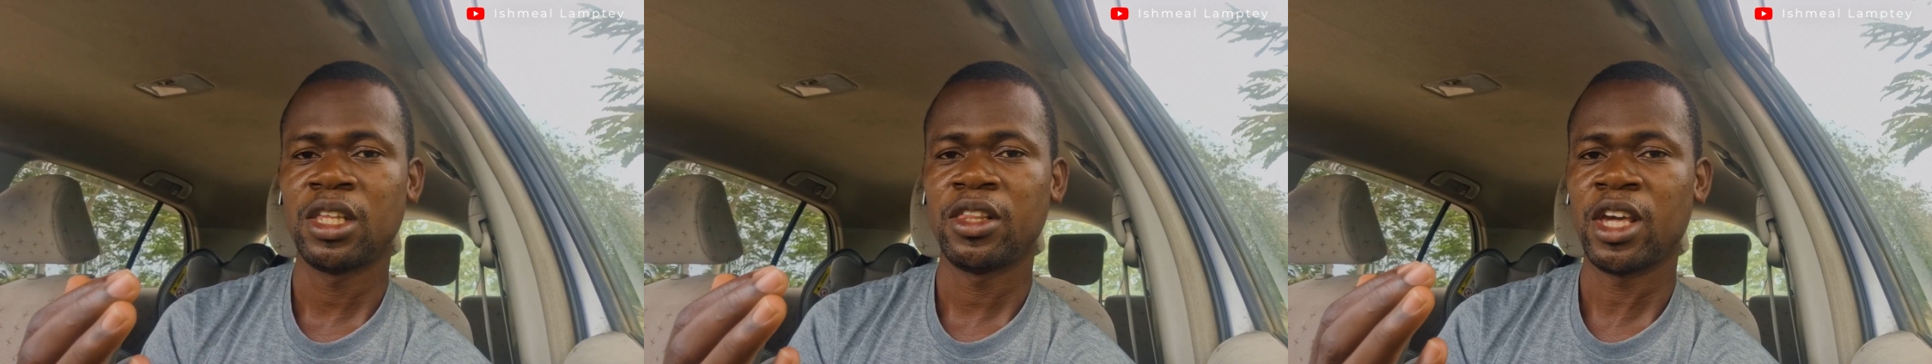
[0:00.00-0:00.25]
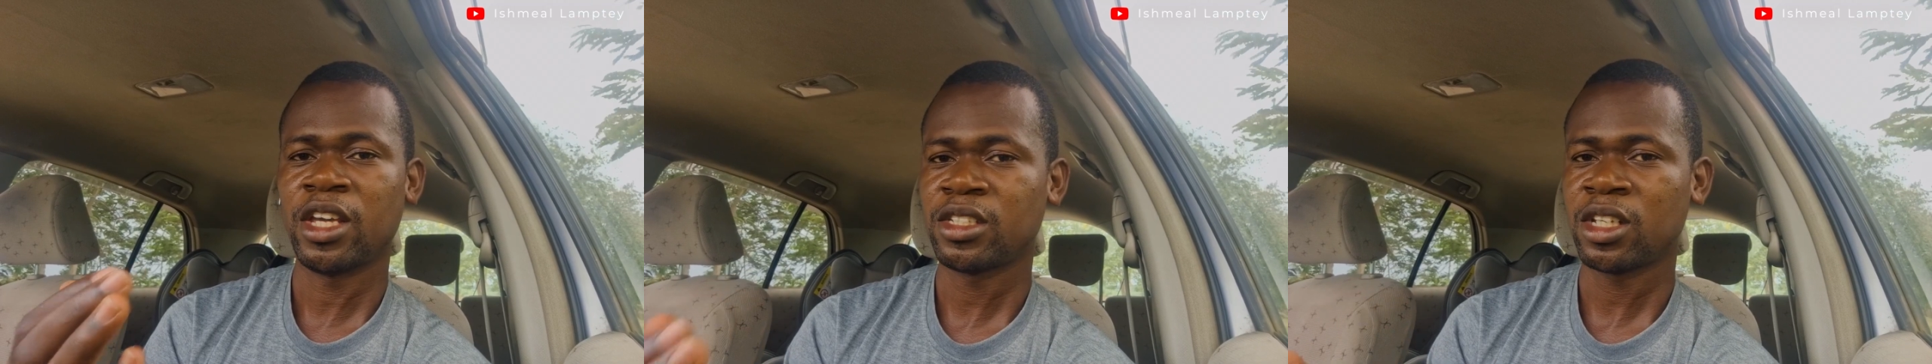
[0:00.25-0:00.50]

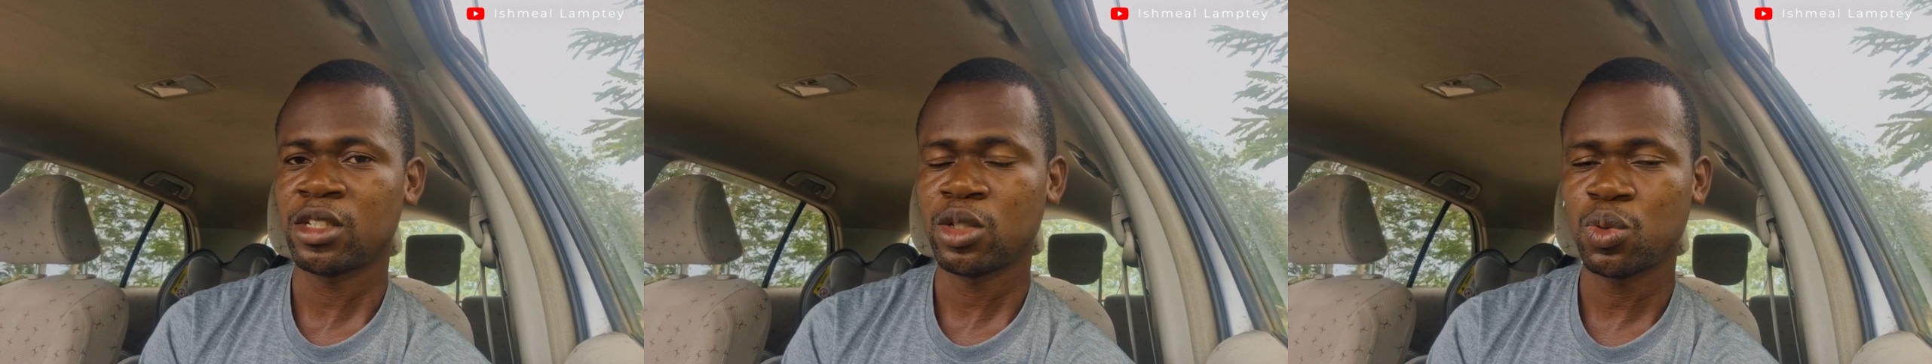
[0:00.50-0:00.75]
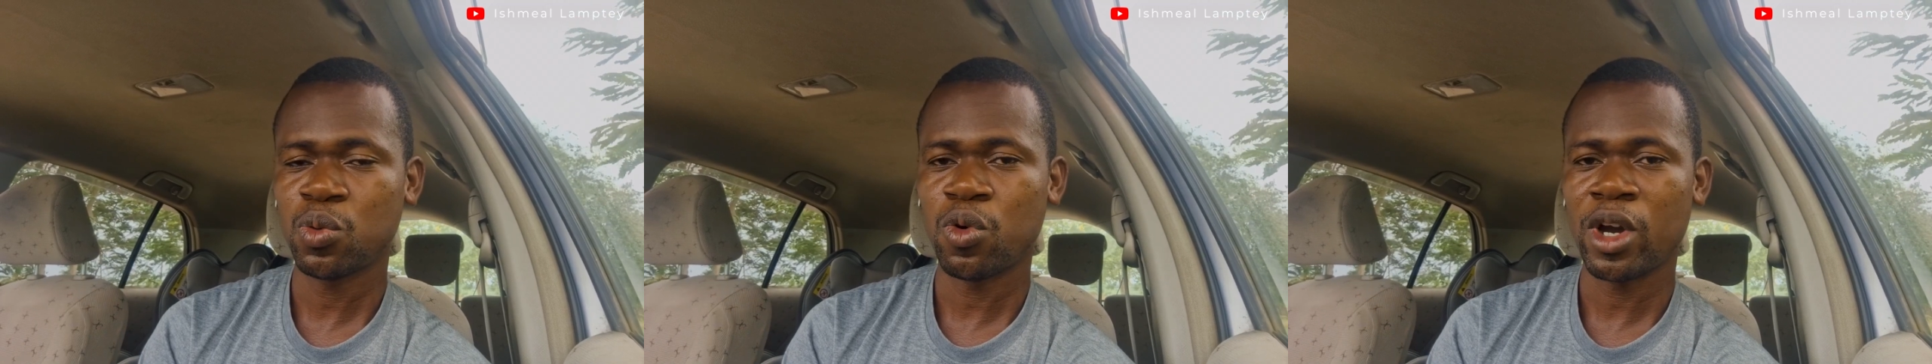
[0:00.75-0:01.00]
there are
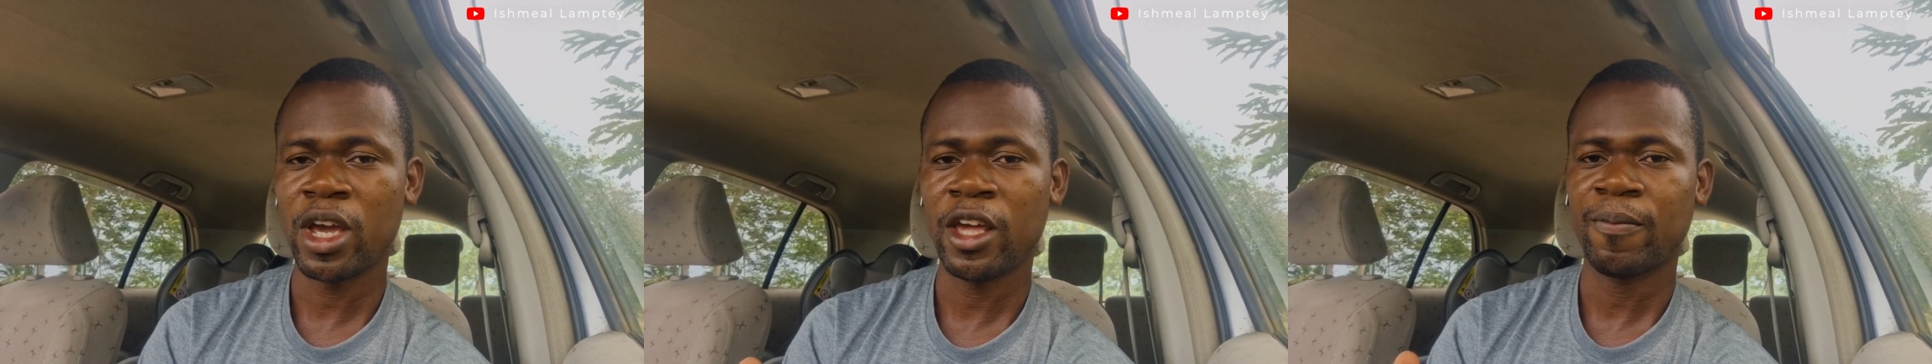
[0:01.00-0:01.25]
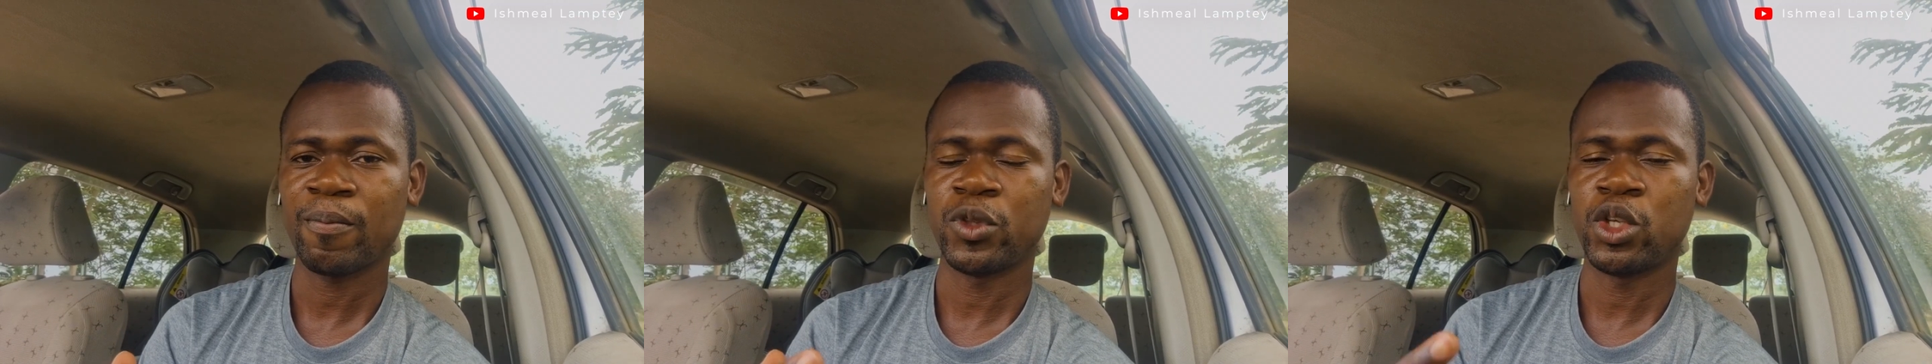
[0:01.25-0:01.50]
instances where
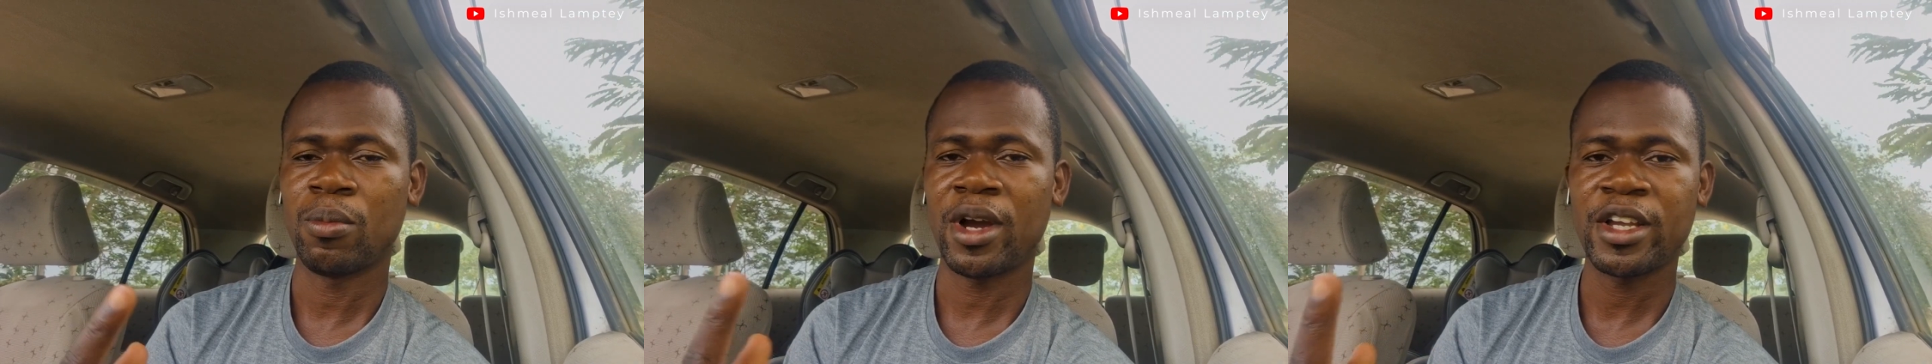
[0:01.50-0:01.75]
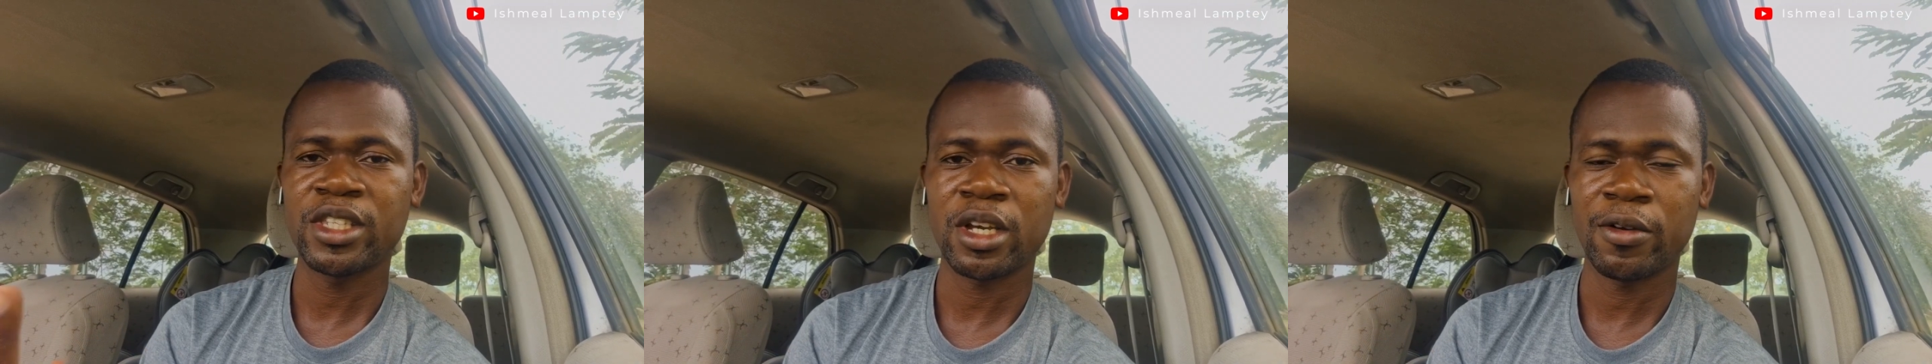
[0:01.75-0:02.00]
you
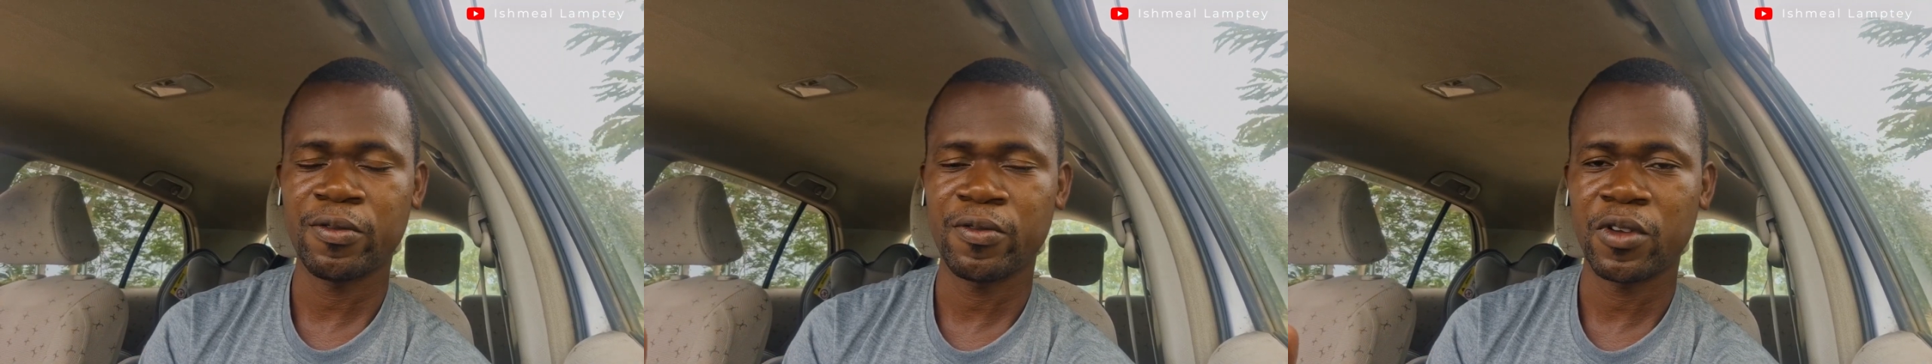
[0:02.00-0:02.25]
might have